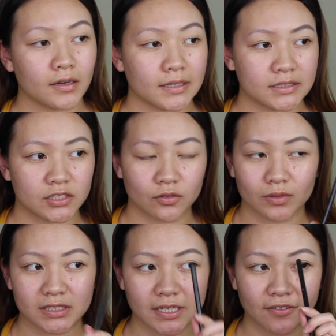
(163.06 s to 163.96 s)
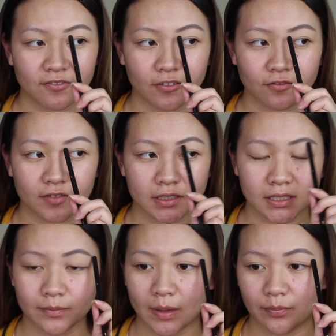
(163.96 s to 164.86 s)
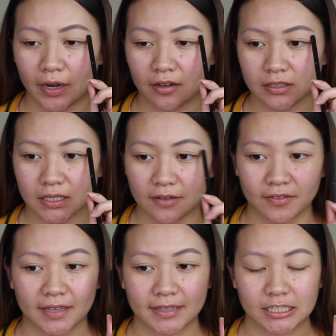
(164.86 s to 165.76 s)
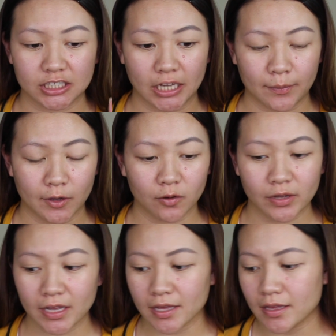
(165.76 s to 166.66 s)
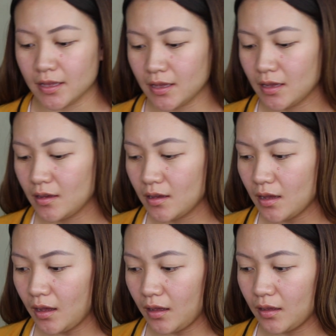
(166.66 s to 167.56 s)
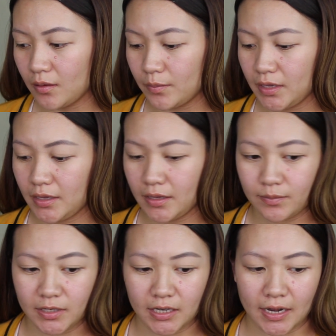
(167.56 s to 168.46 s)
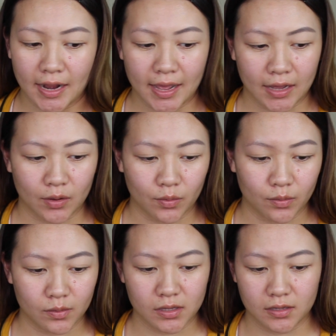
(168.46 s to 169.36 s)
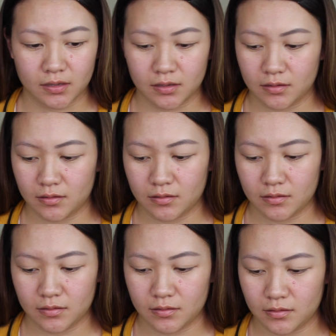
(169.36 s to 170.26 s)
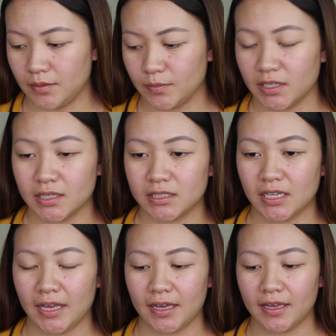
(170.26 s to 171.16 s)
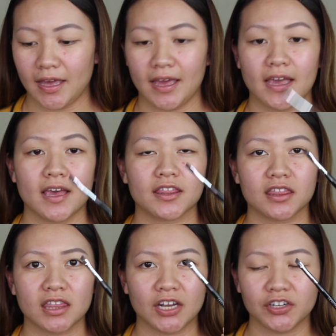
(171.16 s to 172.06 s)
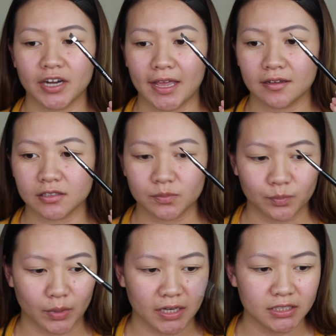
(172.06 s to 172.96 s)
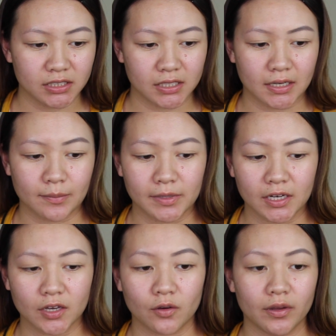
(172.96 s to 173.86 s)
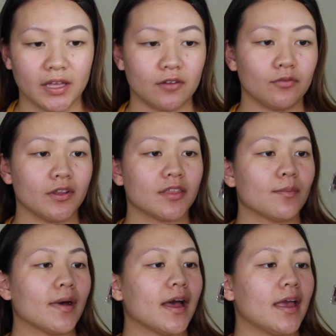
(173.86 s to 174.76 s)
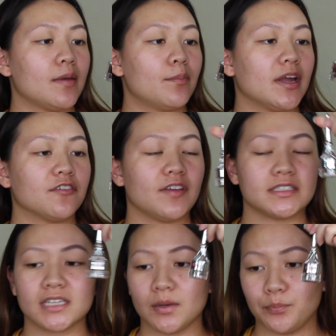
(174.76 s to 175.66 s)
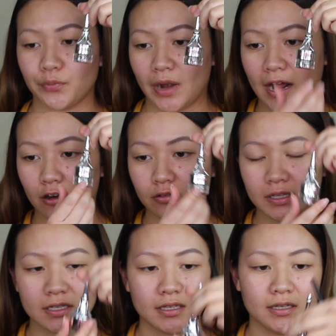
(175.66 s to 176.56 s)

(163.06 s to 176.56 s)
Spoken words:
Alright, so once I've filled in my brows and I've got that shape going, I am now going to take a thinner angled brush and I'm going to go in with my Benefit Brow,